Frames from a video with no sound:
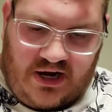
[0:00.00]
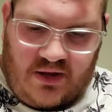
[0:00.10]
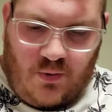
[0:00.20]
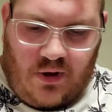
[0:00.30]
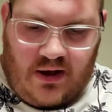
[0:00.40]

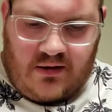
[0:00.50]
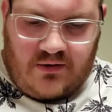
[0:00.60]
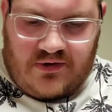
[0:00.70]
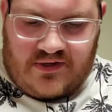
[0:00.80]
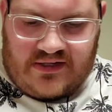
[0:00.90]
pretty
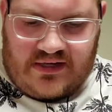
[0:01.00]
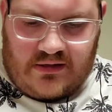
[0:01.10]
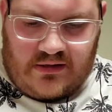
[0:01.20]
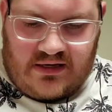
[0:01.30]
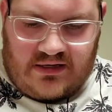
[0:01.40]
wild to
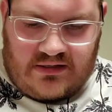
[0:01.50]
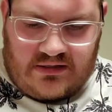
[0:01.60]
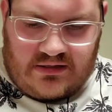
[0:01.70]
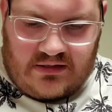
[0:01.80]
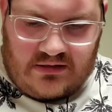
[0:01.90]
say the
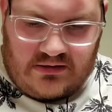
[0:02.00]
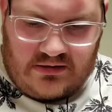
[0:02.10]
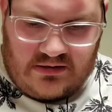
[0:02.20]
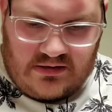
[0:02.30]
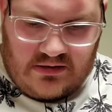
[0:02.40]
least,
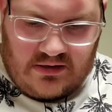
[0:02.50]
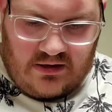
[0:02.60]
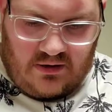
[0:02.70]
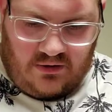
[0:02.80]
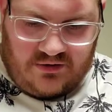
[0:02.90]

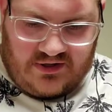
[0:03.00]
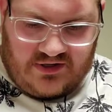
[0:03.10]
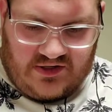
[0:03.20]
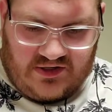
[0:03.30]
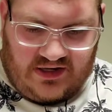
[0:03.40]
like all
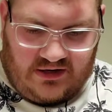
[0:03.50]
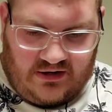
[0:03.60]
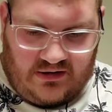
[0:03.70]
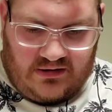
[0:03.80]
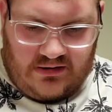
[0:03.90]
things
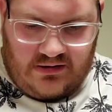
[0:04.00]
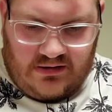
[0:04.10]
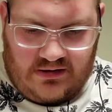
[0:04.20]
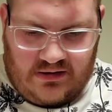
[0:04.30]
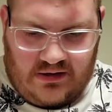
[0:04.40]
considered,
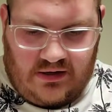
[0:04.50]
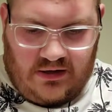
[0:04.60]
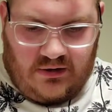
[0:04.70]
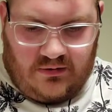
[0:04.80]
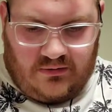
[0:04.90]

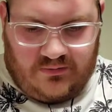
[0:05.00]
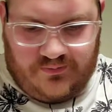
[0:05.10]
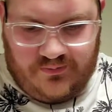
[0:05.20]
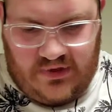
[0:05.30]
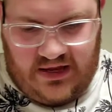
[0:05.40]
you
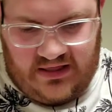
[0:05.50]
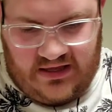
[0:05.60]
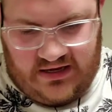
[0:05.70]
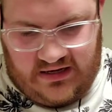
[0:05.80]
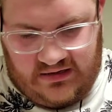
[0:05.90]
know.
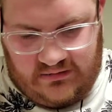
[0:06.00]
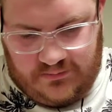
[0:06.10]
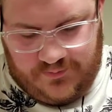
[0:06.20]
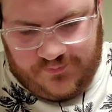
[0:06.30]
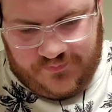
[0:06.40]
And
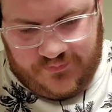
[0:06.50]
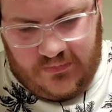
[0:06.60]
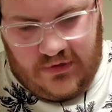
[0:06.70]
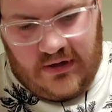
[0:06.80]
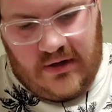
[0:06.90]
then
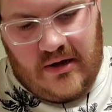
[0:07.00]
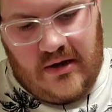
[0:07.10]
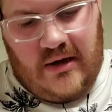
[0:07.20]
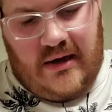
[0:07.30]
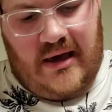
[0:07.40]

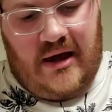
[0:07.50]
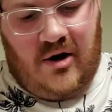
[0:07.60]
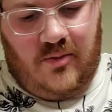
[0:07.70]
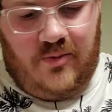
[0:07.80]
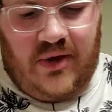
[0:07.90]

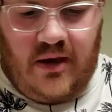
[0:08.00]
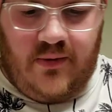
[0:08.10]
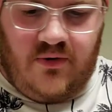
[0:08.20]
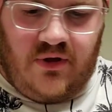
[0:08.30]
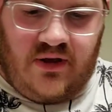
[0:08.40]
ended up
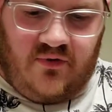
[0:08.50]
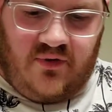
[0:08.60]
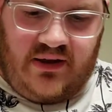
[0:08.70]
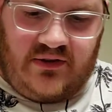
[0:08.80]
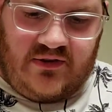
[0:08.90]
becoming really
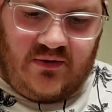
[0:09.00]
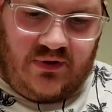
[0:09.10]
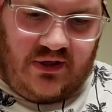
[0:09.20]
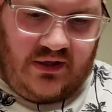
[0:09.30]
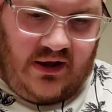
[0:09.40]
good
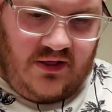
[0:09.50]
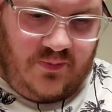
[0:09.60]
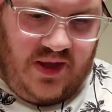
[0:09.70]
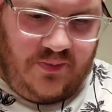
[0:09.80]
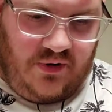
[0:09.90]
friends with a
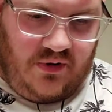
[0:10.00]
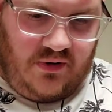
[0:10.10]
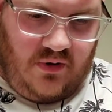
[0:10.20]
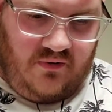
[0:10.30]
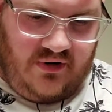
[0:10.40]
lot of the
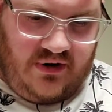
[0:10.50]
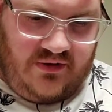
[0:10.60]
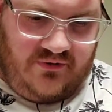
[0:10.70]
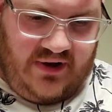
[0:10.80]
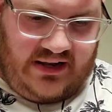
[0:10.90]
people
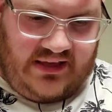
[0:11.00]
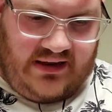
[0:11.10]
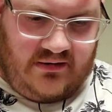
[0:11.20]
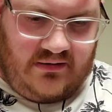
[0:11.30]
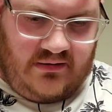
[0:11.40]
over the
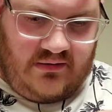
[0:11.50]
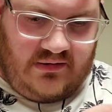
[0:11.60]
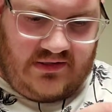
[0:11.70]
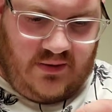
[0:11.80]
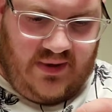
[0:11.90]
fact that
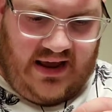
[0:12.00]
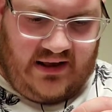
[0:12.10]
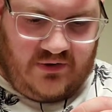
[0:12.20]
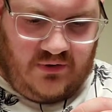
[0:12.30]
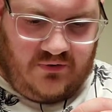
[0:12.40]
some
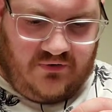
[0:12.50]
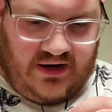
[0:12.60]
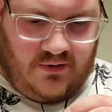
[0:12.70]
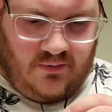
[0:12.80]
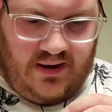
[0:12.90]
asshole
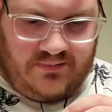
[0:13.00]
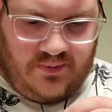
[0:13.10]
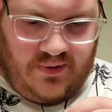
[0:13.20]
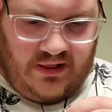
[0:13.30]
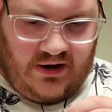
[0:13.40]
fucking
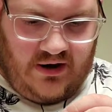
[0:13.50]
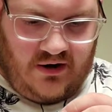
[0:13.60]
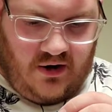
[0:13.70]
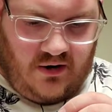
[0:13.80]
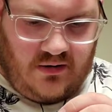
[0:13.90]
ripped my
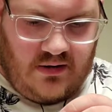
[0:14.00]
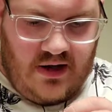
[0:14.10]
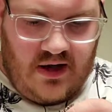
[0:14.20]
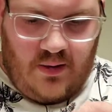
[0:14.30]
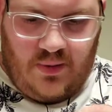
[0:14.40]

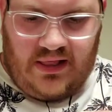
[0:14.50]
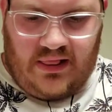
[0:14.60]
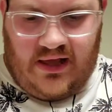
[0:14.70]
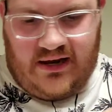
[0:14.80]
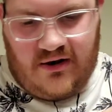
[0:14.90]

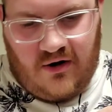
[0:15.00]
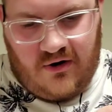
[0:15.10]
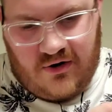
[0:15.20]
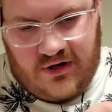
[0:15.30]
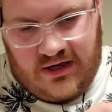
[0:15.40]

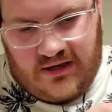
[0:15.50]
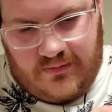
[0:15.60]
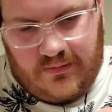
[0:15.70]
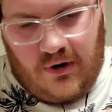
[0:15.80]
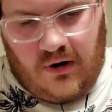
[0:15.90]
Lionheart
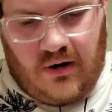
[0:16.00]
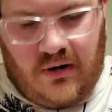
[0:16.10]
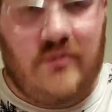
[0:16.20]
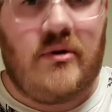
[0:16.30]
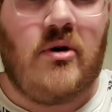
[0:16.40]
hoodie,
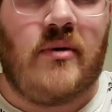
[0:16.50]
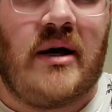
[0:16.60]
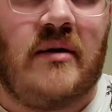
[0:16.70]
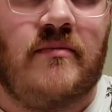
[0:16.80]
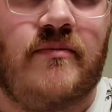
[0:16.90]
or
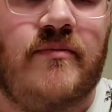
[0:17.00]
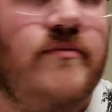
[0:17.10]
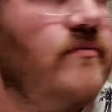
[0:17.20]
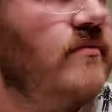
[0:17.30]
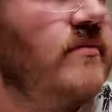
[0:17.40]
no, my
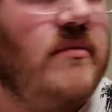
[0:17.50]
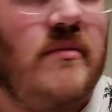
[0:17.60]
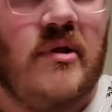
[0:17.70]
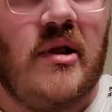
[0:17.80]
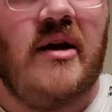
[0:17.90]

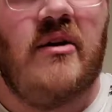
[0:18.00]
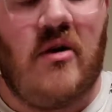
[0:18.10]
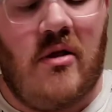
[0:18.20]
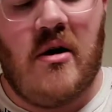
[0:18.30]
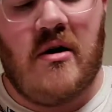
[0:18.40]

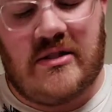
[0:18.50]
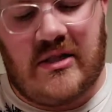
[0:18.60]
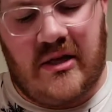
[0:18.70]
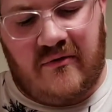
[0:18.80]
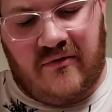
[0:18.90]
Lionheart
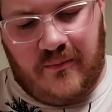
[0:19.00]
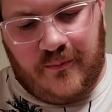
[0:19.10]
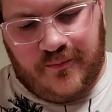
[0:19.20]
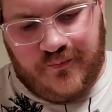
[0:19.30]
long sleeve.